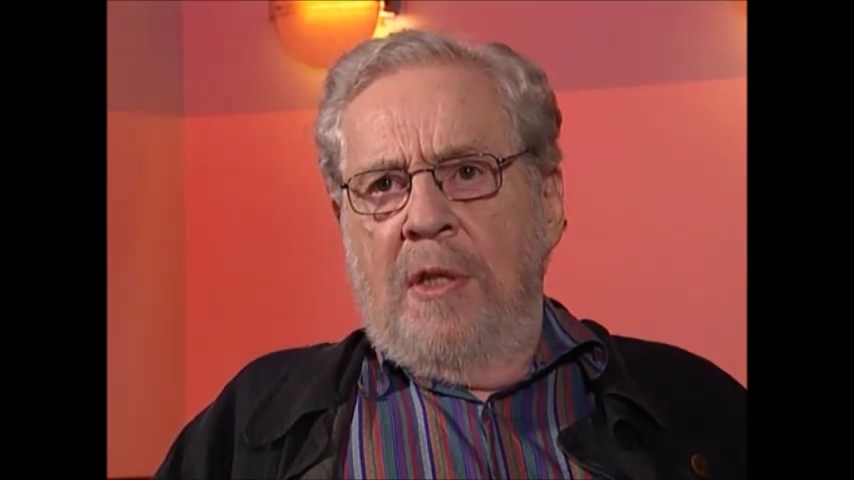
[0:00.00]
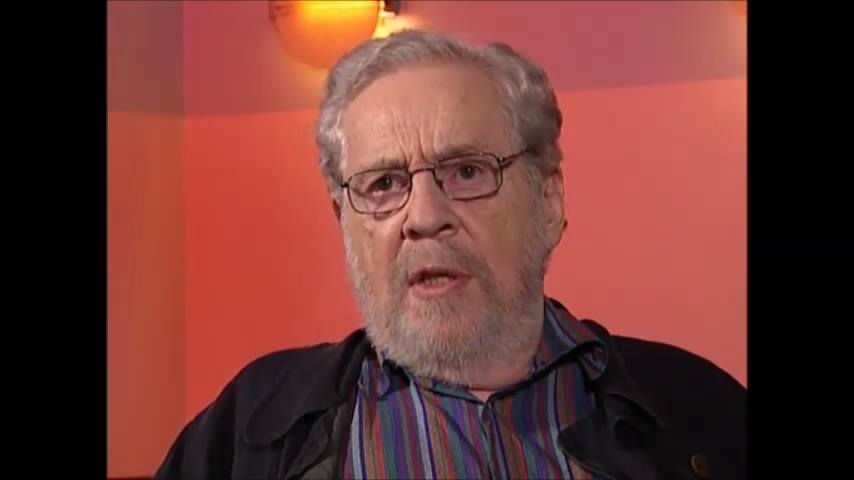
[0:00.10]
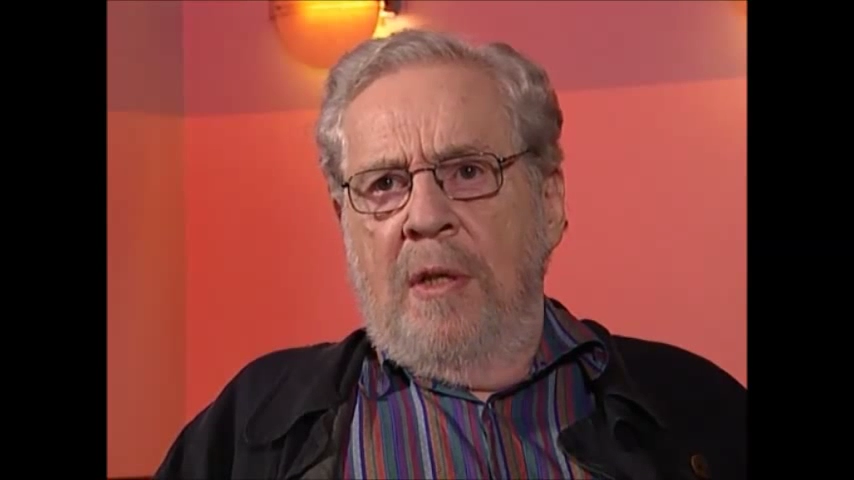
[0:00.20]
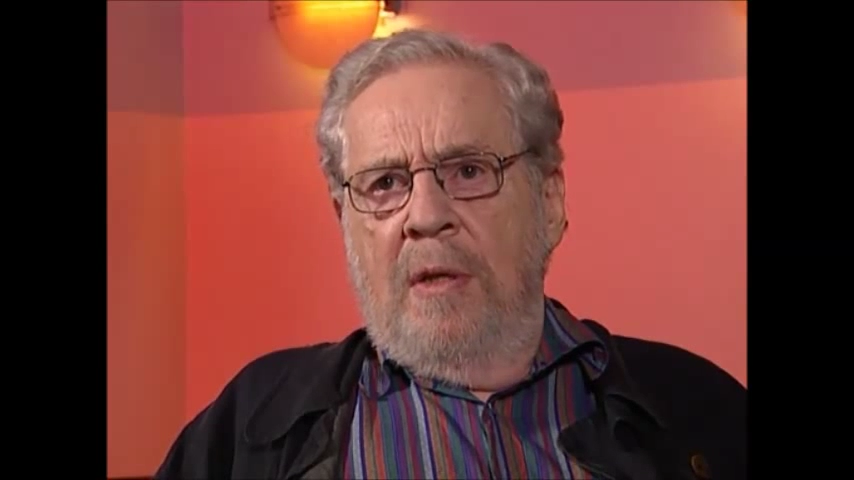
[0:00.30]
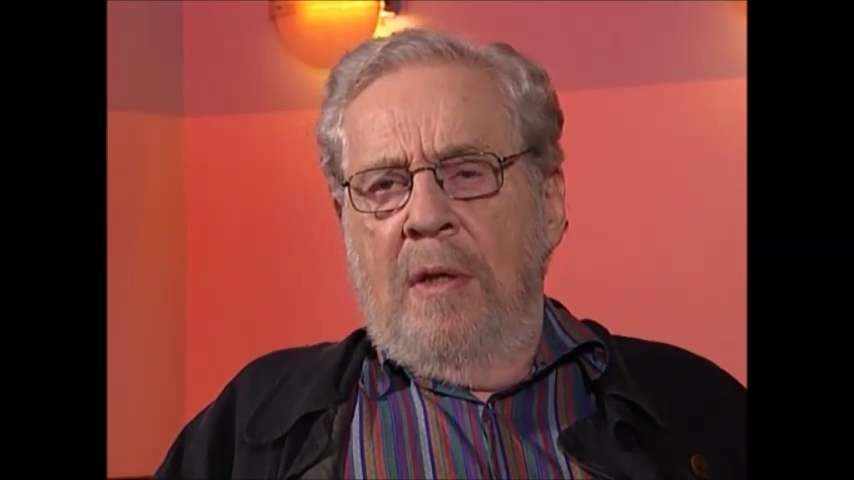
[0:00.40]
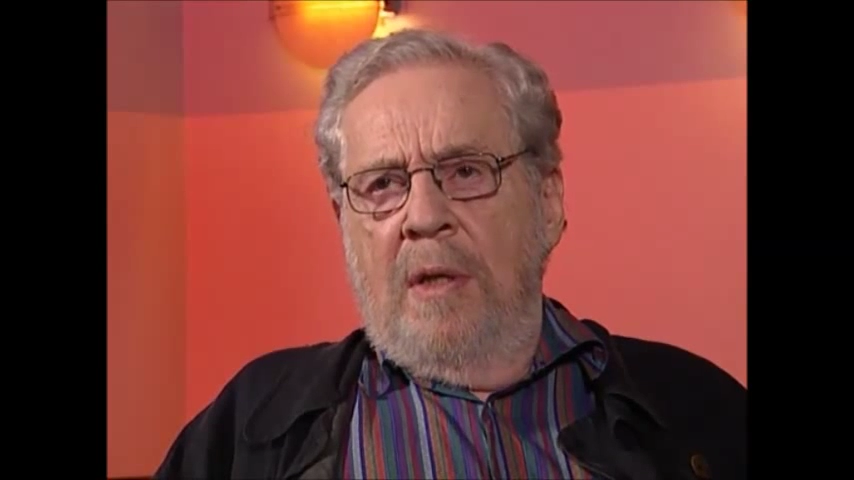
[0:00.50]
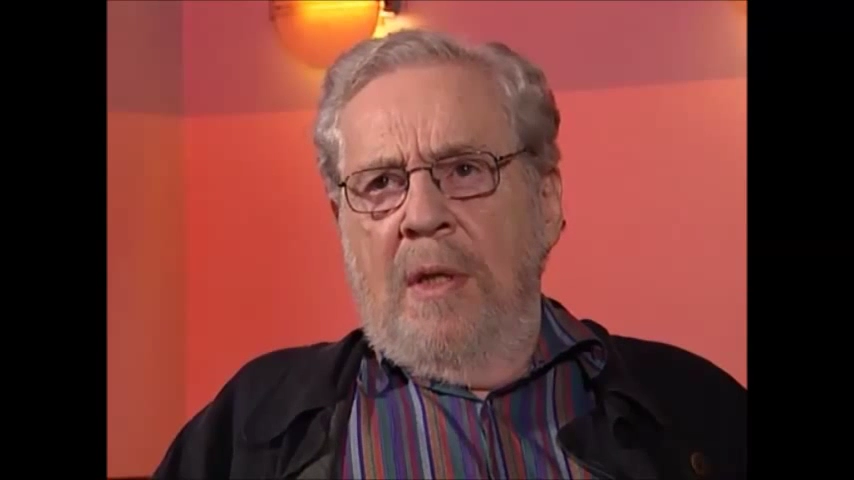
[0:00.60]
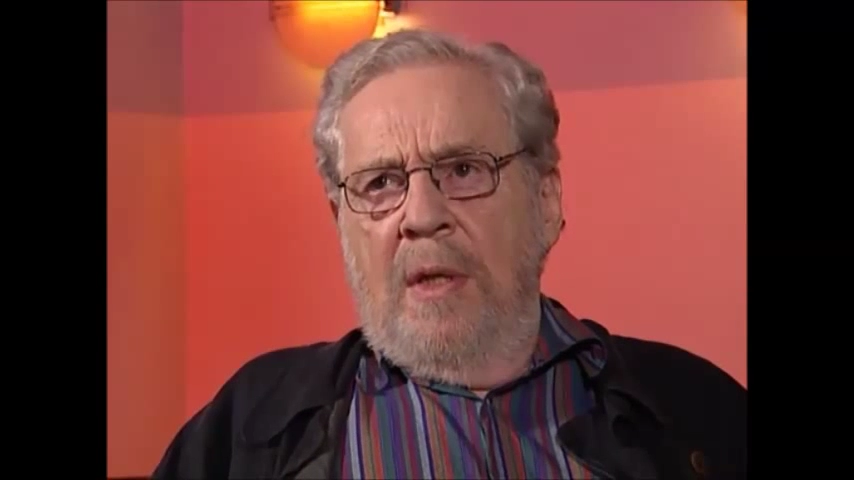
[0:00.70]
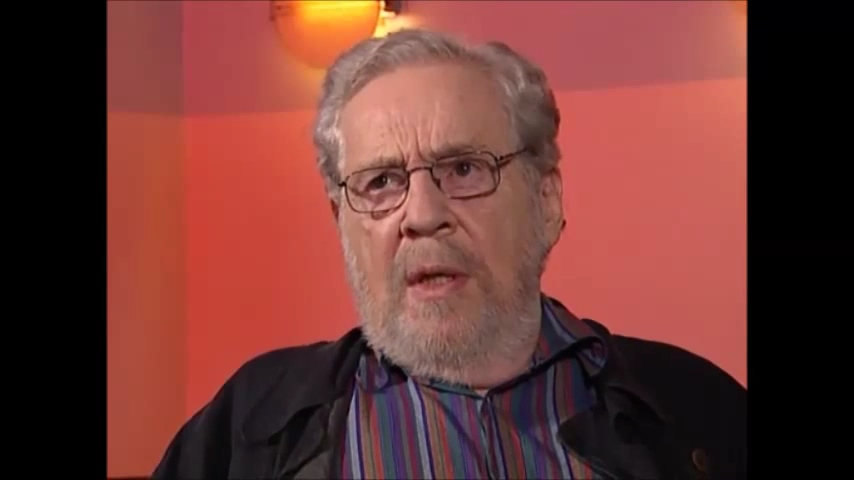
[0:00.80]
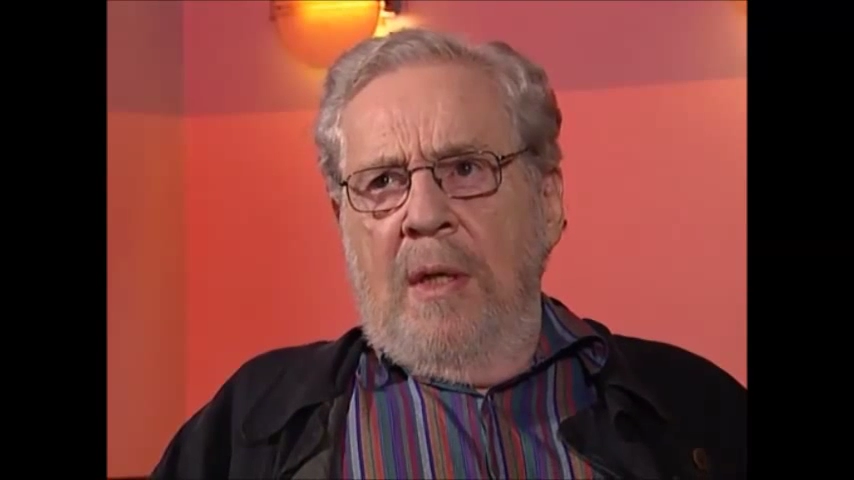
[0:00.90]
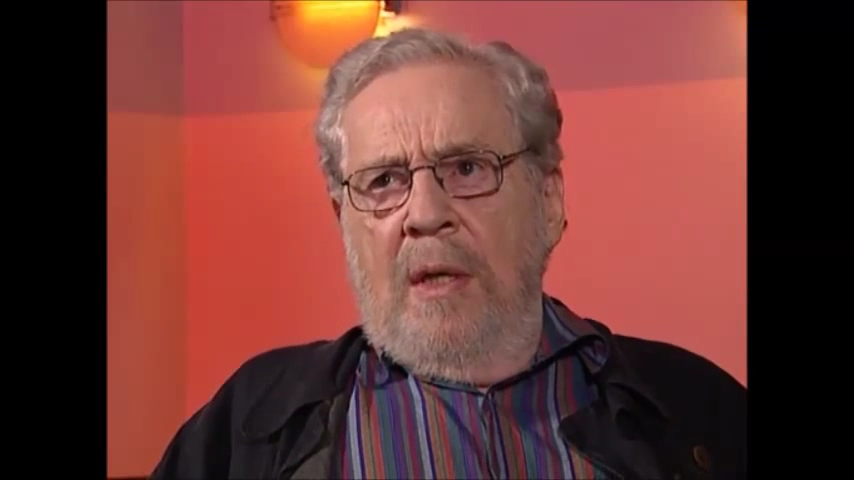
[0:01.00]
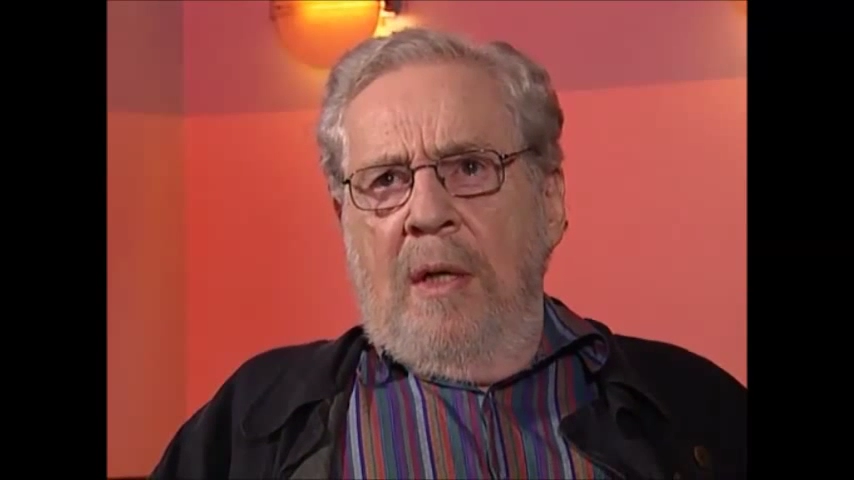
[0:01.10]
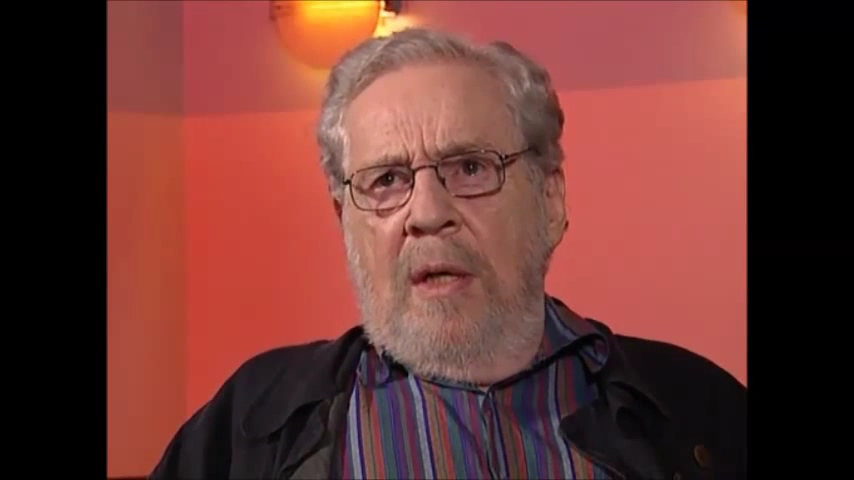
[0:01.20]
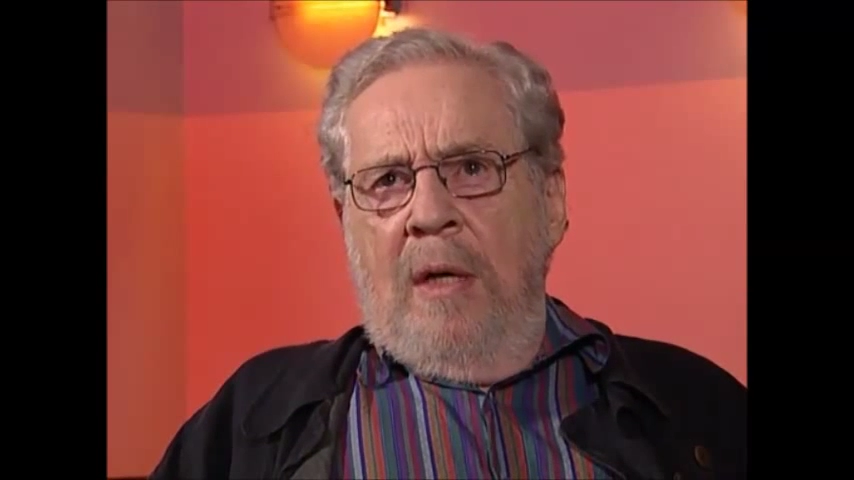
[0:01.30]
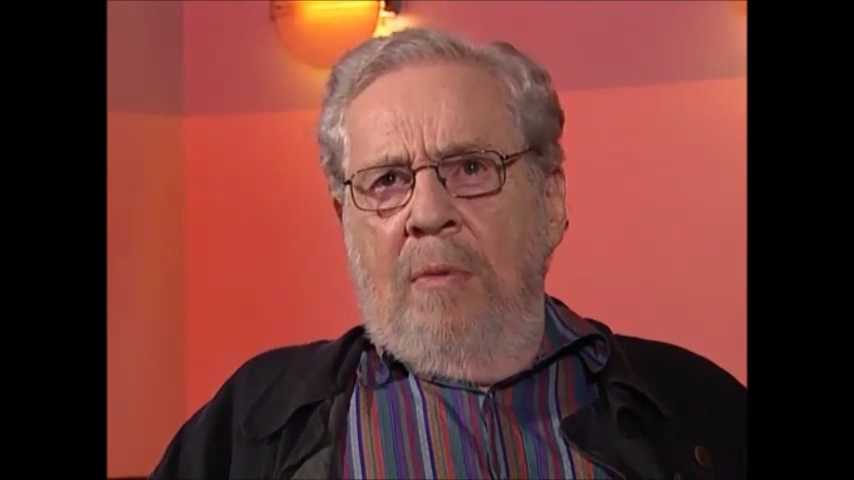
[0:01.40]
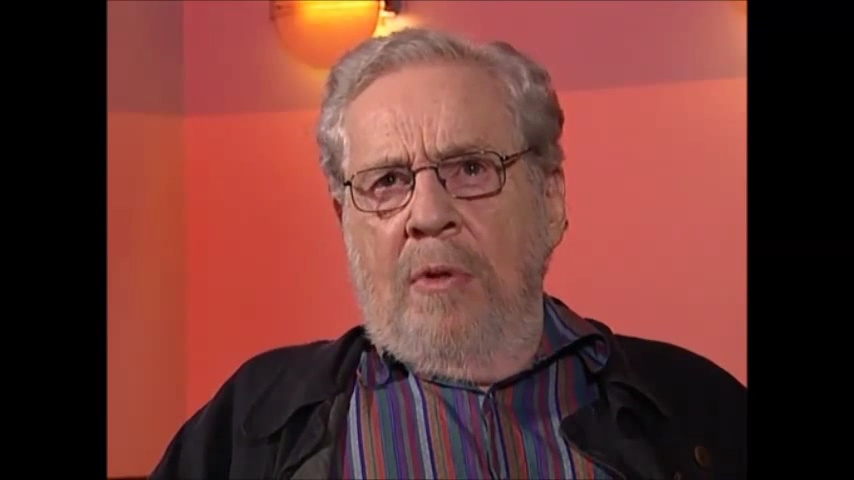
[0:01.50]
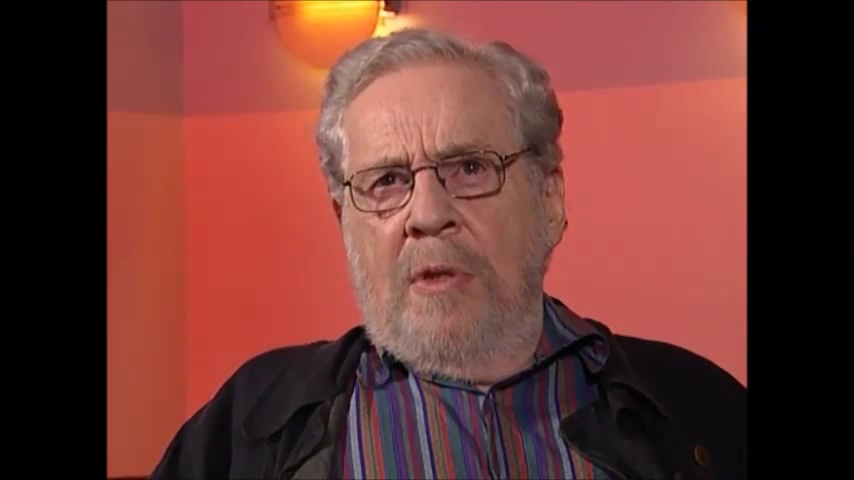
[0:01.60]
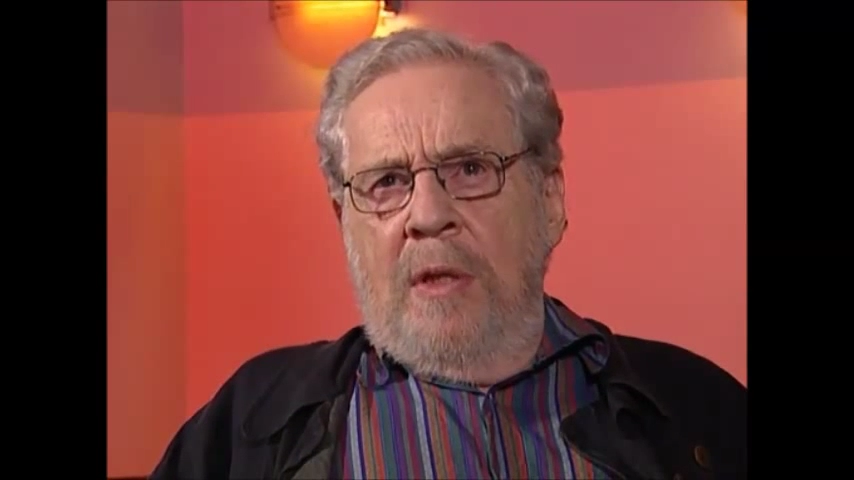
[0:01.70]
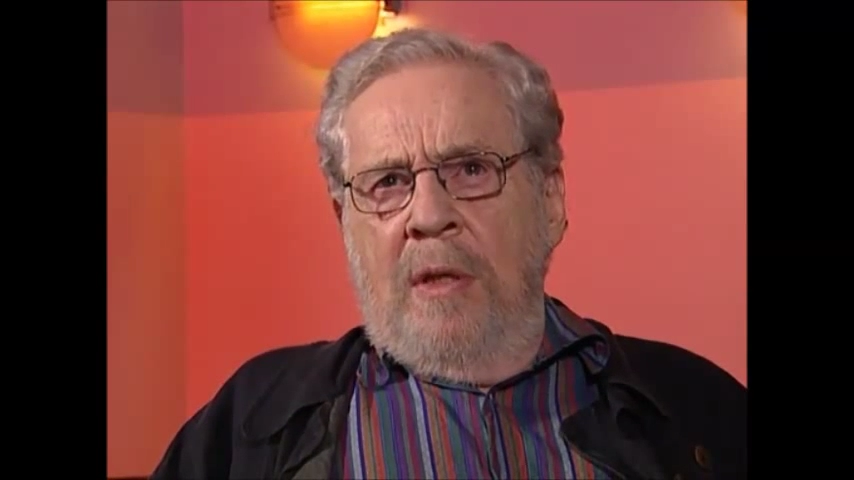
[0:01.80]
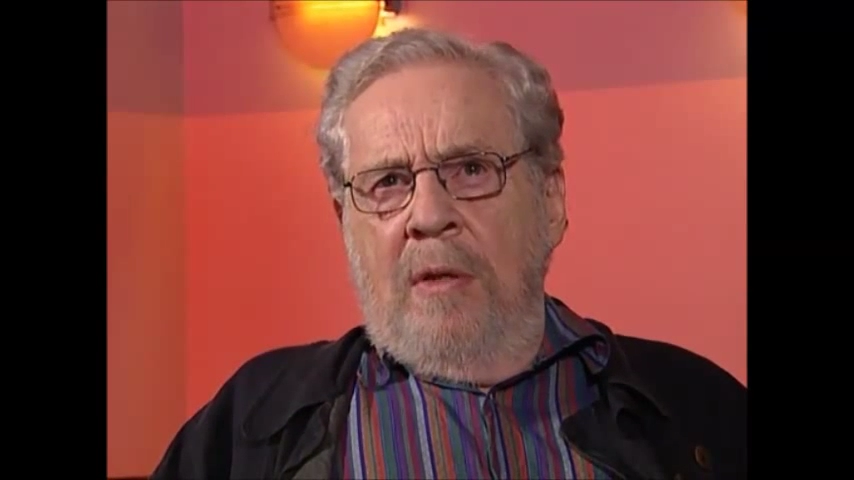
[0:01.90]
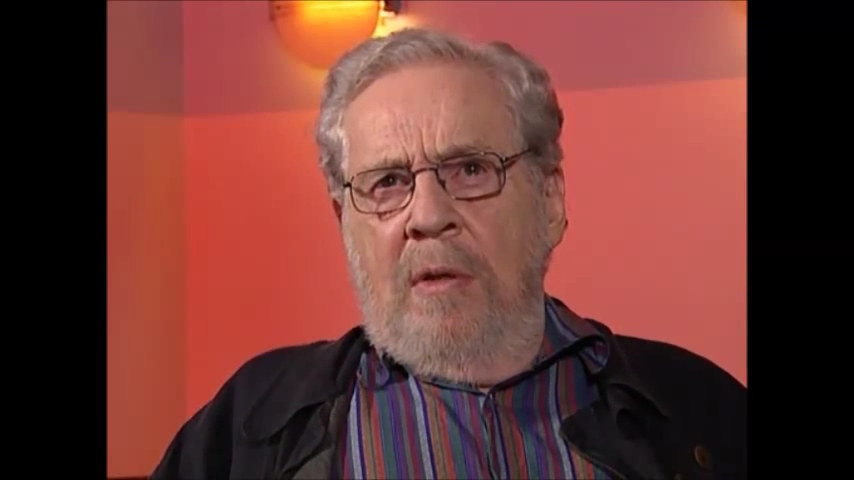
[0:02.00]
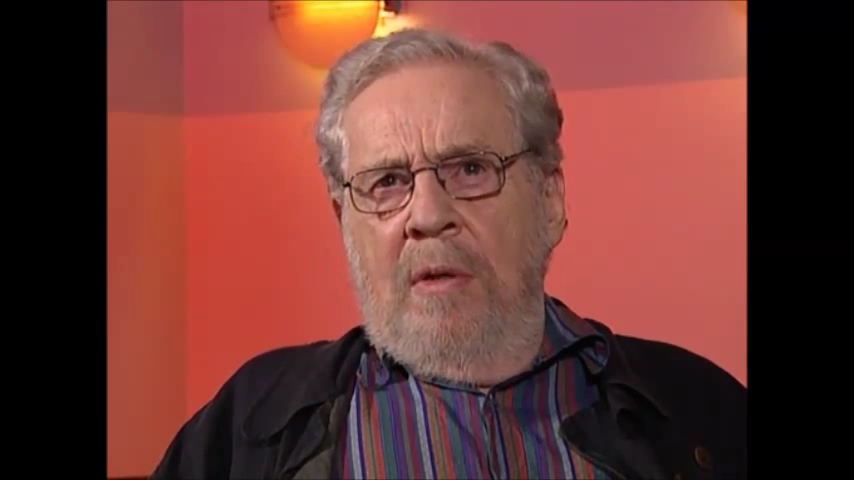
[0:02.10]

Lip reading: and I was in a